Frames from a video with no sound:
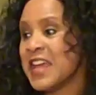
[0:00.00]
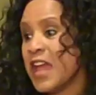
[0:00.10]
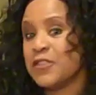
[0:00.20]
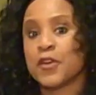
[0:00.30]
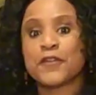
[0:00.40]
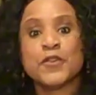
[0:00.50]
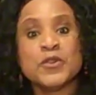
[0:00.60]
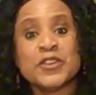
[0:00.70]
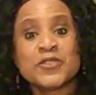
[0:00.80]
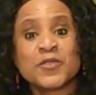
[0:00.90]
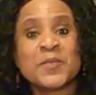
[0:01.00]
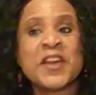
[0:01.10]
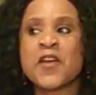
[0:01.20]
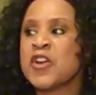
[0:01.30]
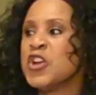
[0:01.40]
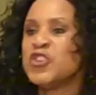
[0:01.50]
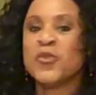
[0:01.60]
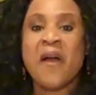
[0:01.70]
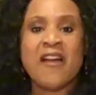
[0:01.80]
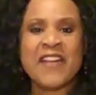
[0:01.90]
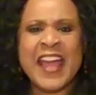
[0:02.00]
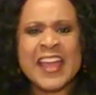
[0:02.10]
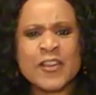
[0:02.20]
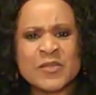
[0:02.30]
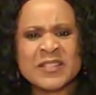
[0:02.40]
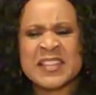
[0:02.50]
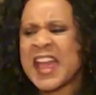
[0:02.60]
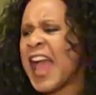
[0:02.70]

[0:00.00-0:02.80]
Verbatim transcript: And then a few years from there, you'll have acorns,